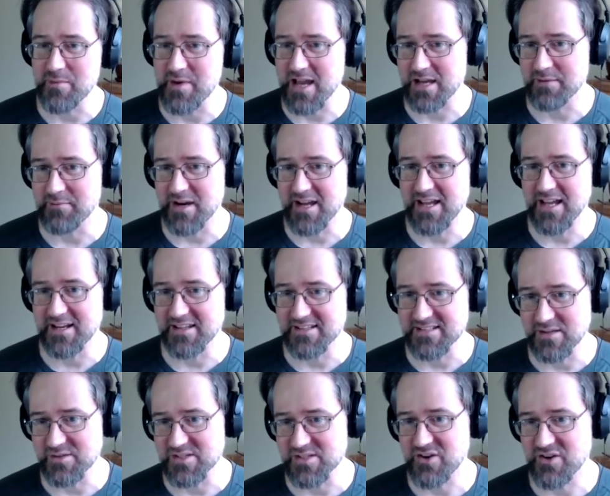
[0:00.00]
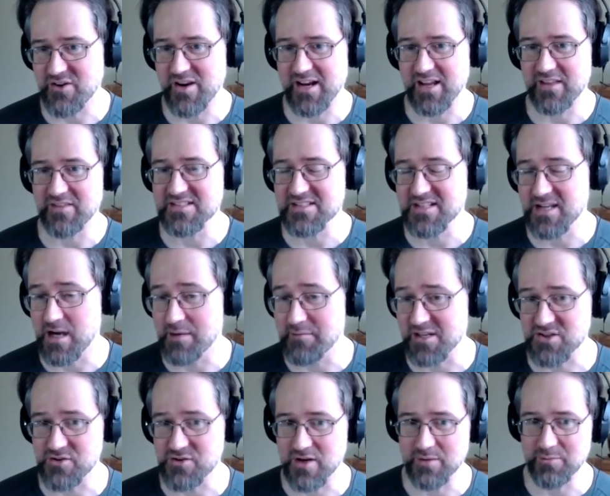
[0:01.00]
in the back of my head as I was creating this
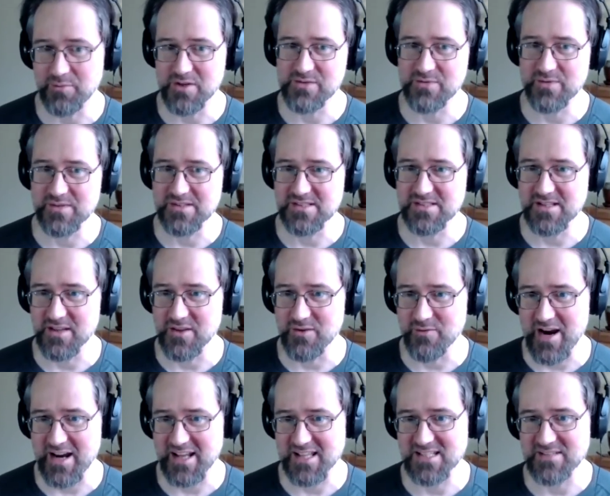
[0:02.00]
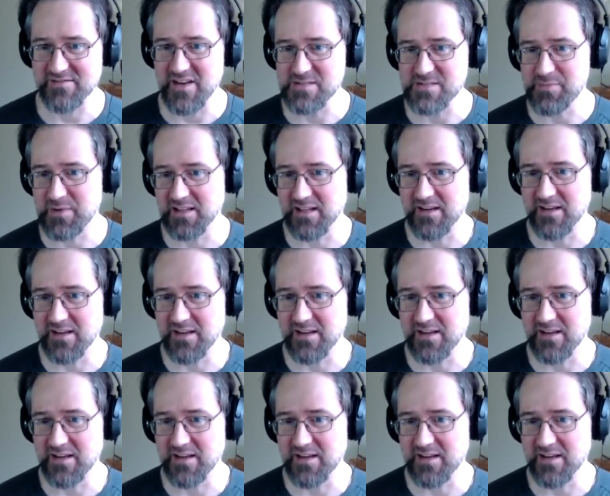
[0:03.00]
comic strip, which was the writings of H.P.